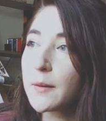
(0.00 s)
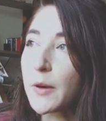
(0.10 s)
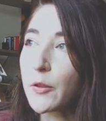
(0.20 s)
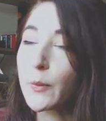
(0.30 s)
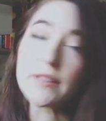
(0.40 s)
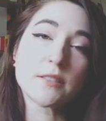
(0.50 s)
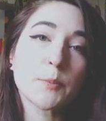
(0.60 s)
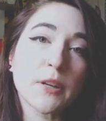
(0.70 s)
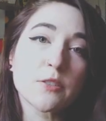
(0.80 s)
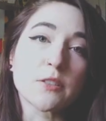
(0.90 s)

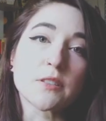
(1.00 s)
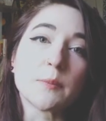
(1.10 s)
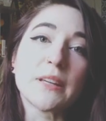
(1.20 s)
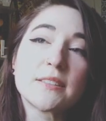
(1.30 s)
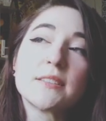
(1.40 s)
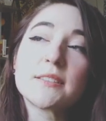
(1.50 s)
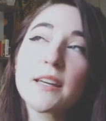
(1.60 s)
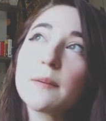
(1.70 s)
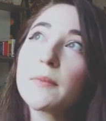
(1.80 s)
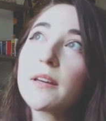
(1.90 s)
Otherwise it's plagiarism.
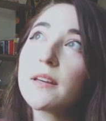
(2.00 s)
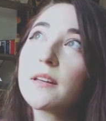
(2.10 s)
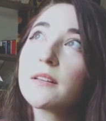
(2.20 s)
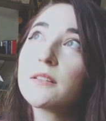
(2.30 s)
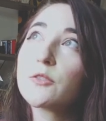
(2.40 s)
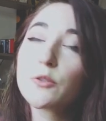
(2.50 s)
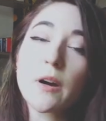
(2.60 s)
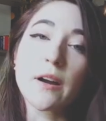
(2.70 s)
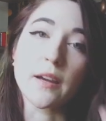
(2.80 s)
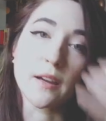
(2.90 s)
It's the same in